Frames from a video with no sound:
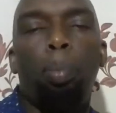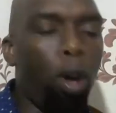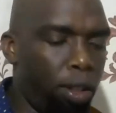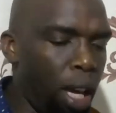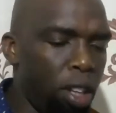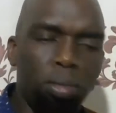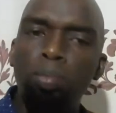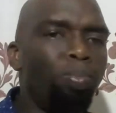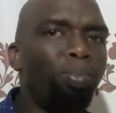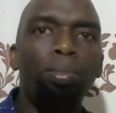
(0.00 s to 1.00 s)
Paul says,
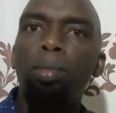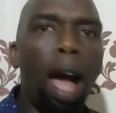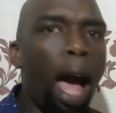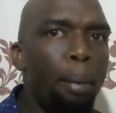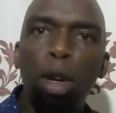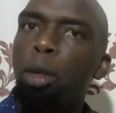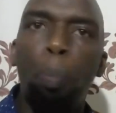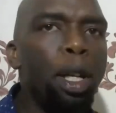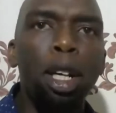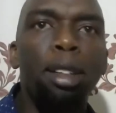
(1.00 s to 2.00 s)
I am
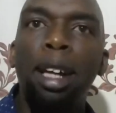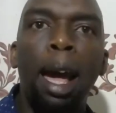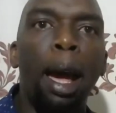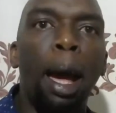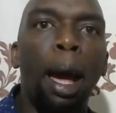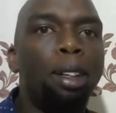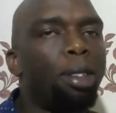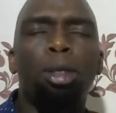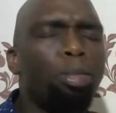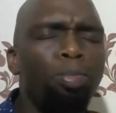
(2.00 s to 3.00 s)
not beating the air. He
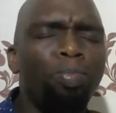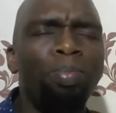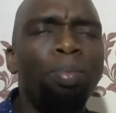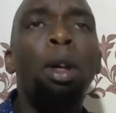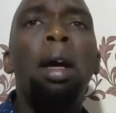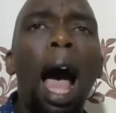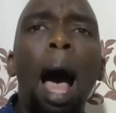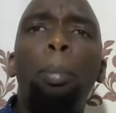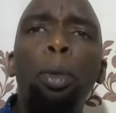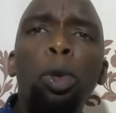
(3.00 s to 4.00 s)
says,
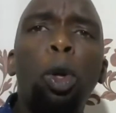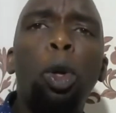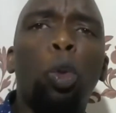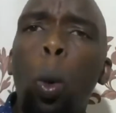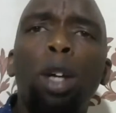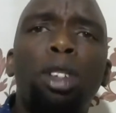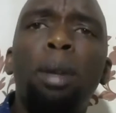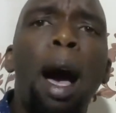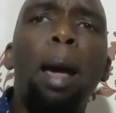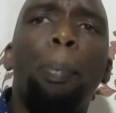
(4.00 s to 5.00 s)
I'm not
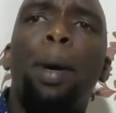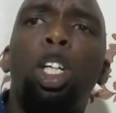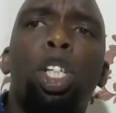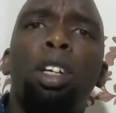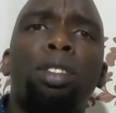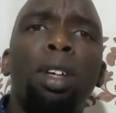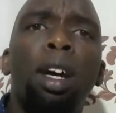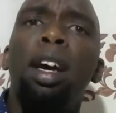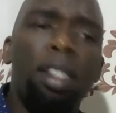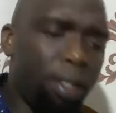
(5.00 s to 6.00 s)
wasting my punches.
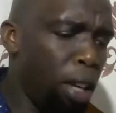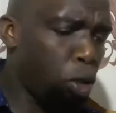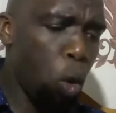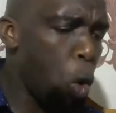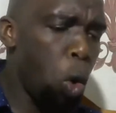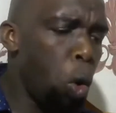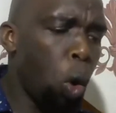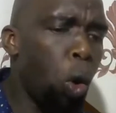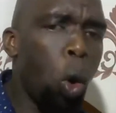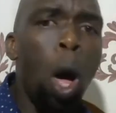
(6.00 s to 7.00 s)
He says,
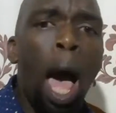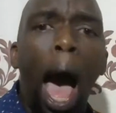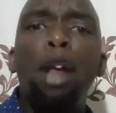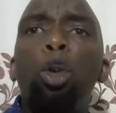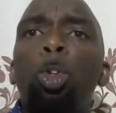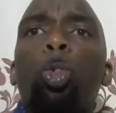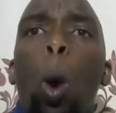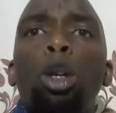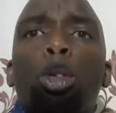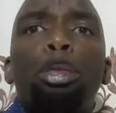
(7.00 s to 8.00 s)
no. I do not
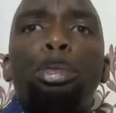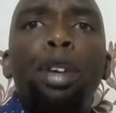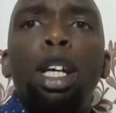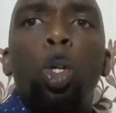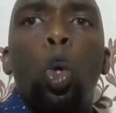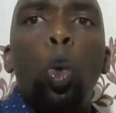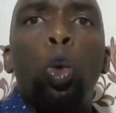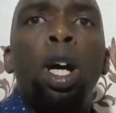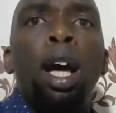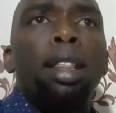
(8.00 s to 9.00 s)
want to feel
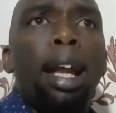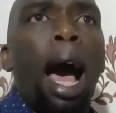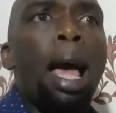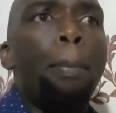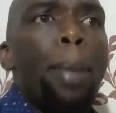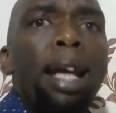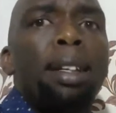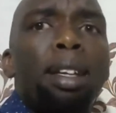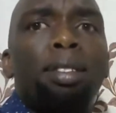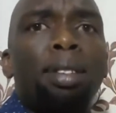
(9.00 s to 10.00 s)
good that I am
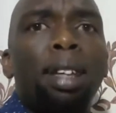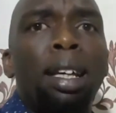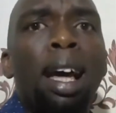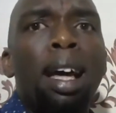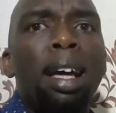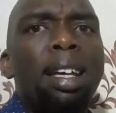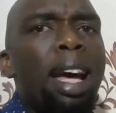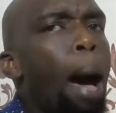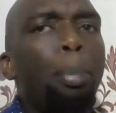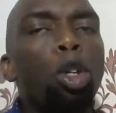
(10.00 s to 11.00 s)
in this thing,
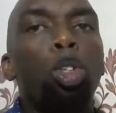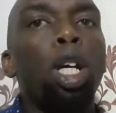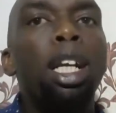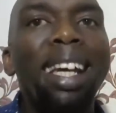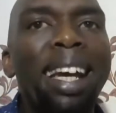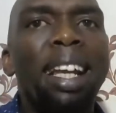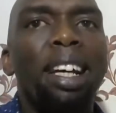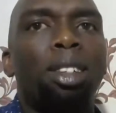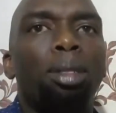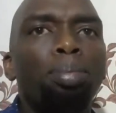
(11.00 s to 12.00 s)
yet I'm not really in
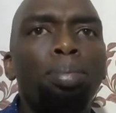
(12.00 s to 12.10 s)
it.